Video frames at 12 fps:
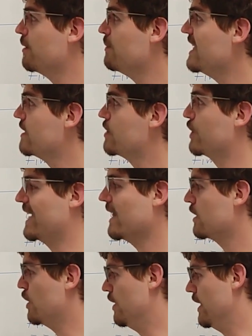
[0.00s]
the means to
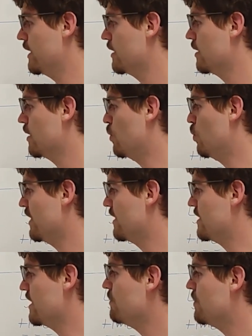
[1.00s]
calculate what
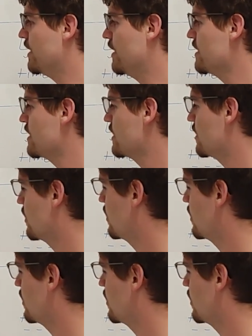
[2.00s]
this impedance